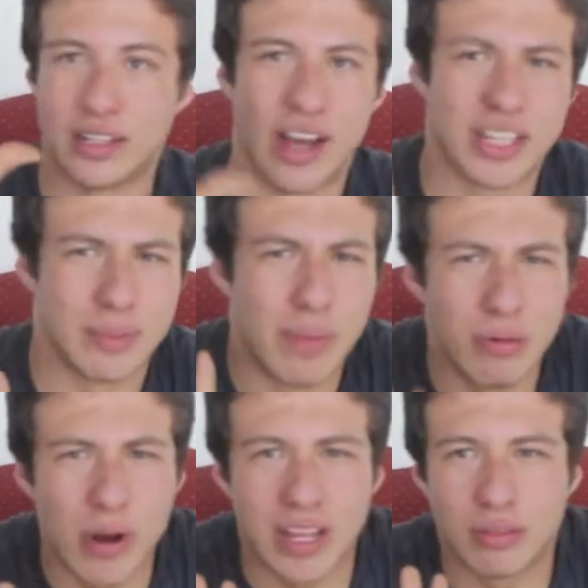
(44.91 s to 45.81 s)
dies
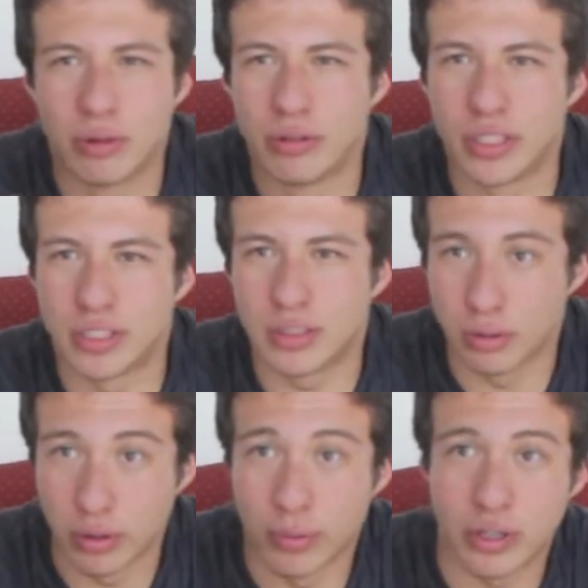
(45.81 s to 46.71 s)
midway through
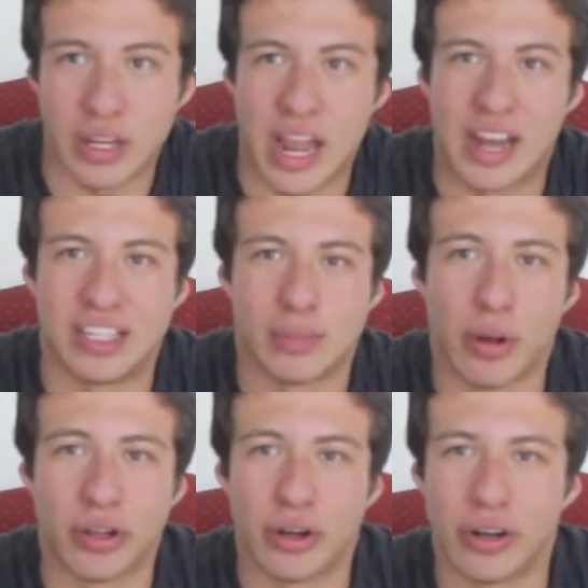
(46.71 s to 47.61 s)
the book, and his
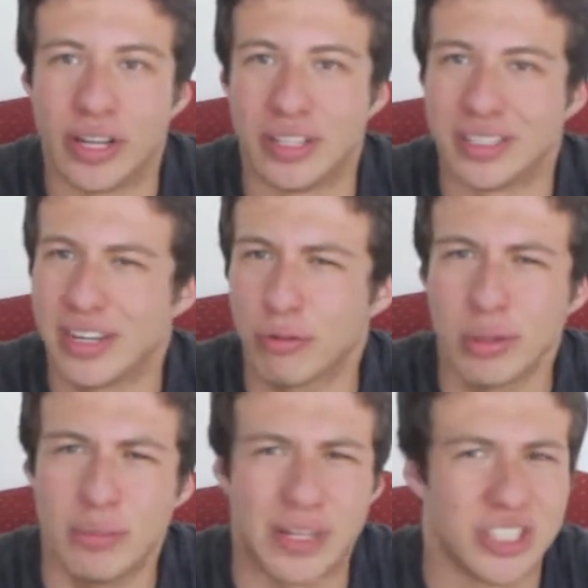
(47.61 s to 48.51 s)
mother is never
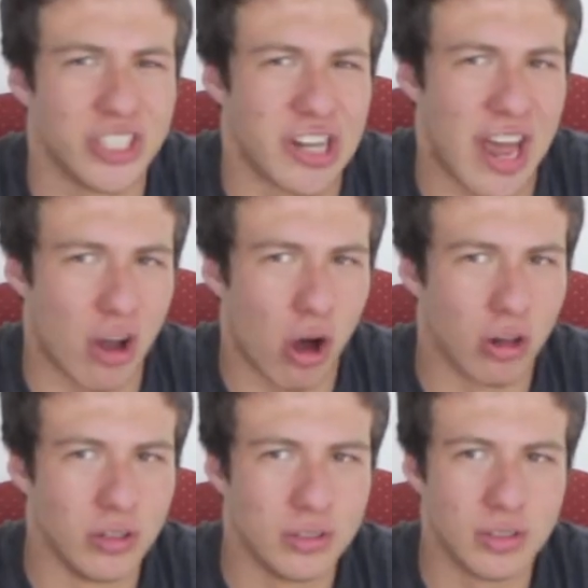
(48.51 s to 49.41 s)
really mentioned at
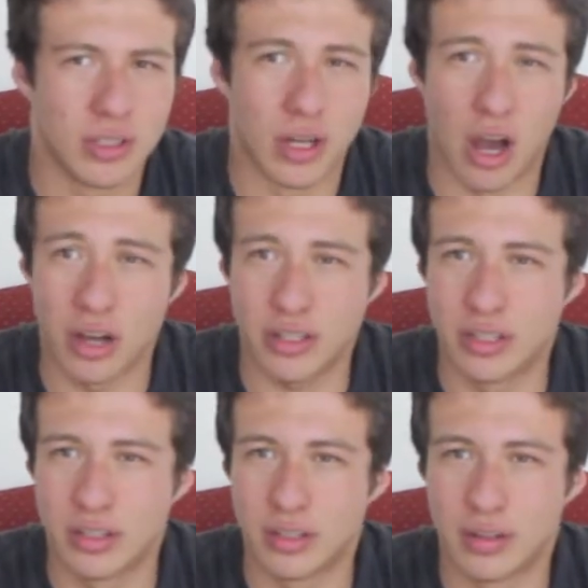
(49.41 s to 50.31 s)
all. Huck
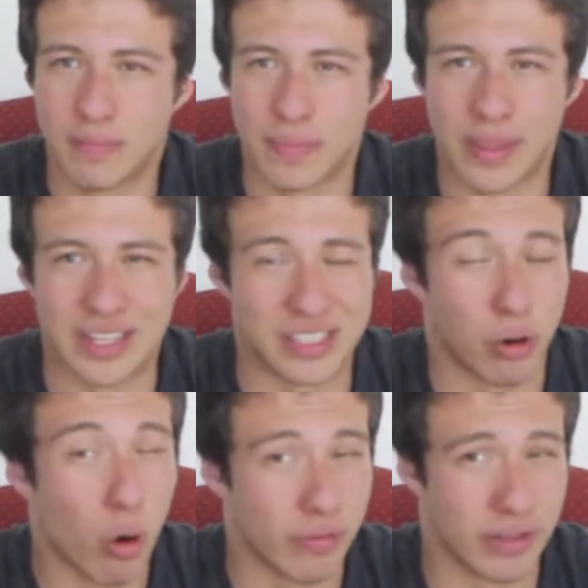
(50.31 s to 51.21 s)
is
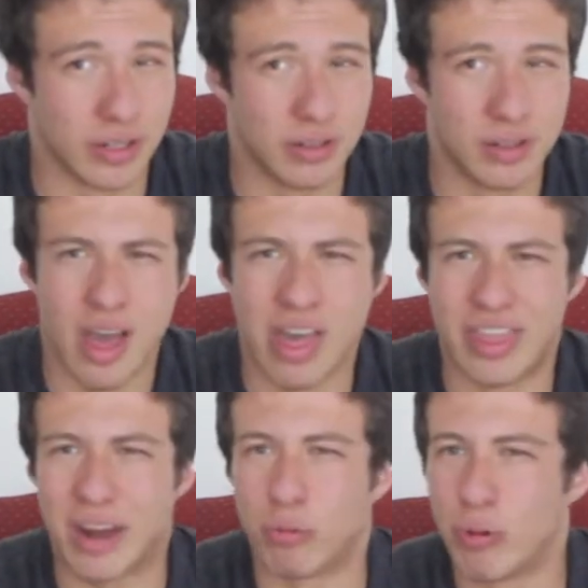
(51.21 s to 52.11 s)
an orphan.
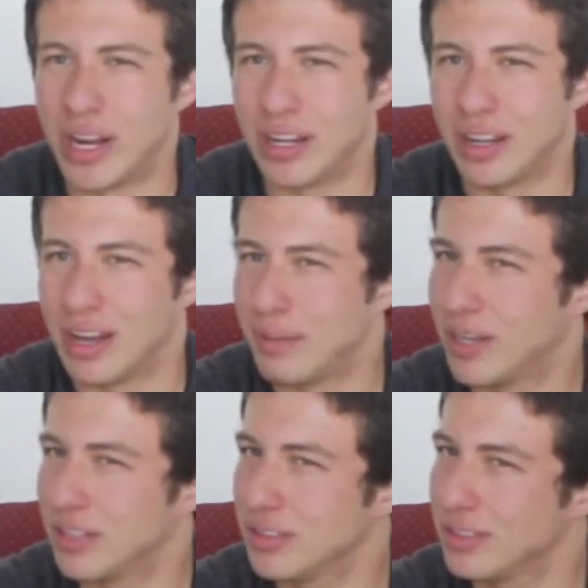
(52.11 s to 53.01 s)
That ring any
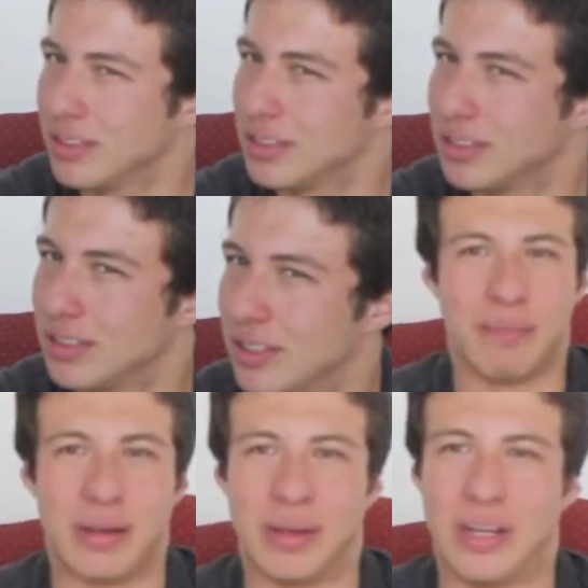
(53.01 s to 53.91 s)
bells?
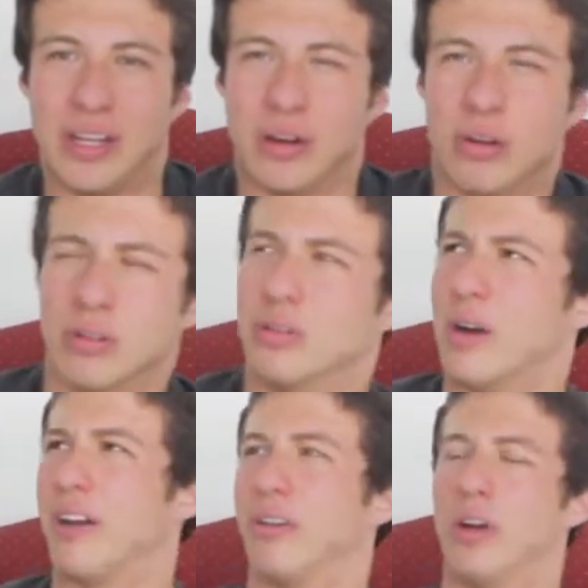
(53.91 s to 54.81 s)
Maybe, oh, I don't